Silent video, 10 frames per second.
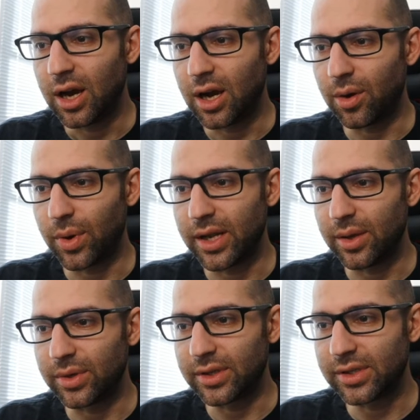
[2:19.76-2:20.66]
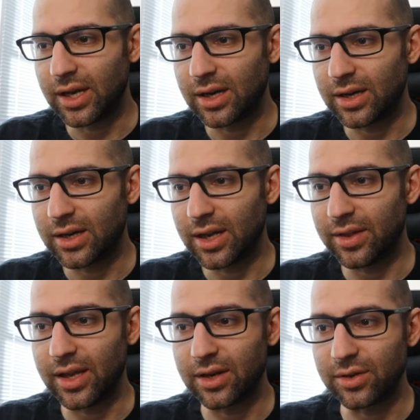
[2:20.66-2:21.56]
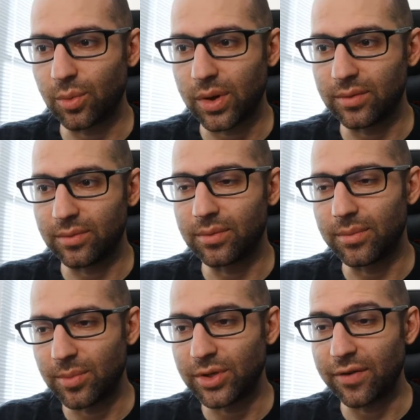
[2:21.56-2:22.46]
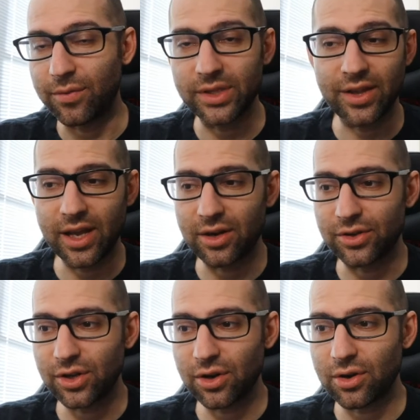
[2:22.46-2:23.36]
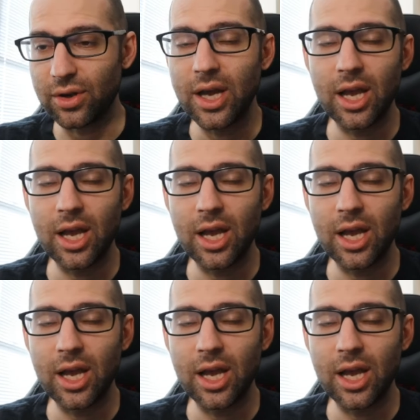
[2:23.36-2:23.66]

when he was when MJF was in the inner circle,